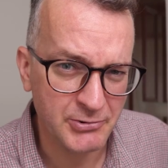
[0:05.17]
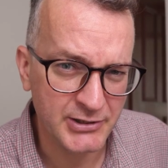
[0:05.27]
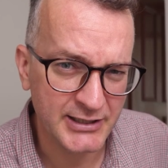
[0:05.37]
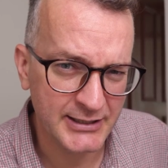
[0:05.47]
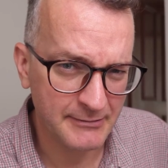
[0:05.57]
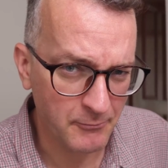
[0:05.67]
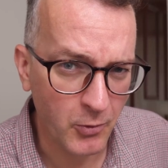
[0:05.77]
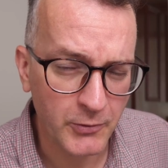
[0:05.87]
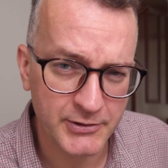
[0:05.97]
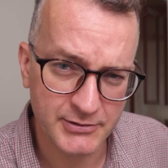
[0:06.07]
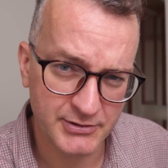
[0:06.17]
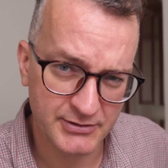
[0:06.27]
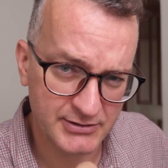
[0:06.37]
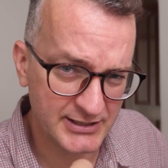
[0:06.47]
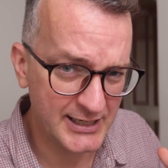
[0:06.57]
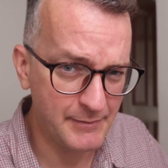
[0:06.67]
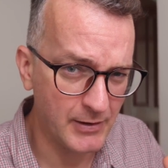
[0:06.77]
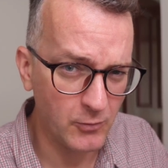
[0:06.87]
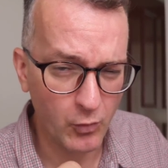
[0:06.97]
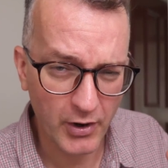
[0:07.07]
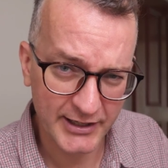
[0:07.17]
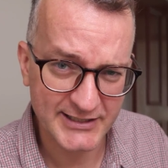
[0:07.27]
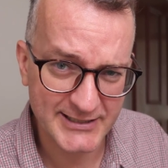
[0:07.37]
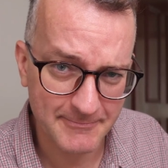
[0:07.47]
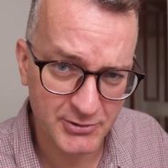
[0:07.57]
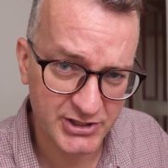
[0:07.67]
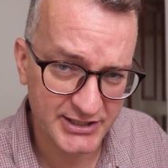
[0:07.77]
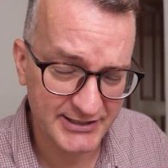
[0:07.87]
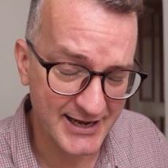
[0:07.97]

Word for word: pretty important to keep a working temperature to